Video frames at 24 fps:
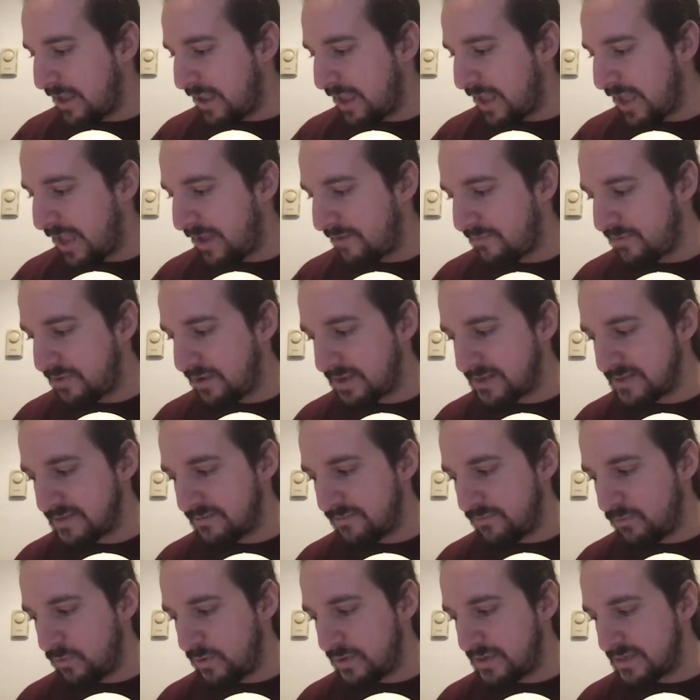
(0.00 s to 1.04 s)
Half a dozen
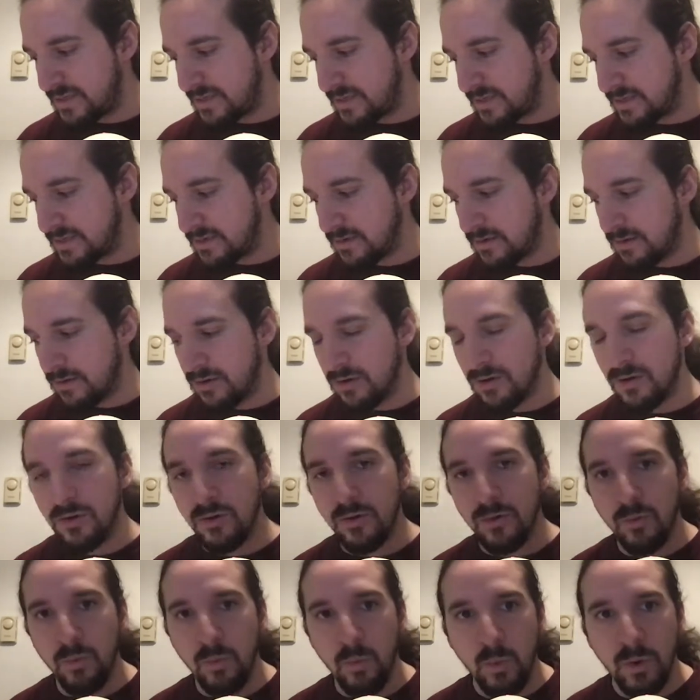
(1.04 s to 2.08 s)
voices.
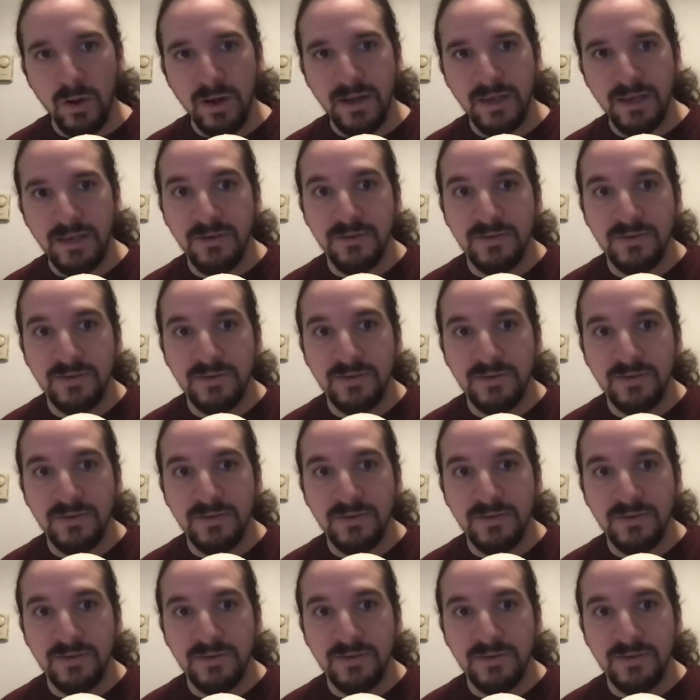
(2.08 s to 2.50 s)
What did you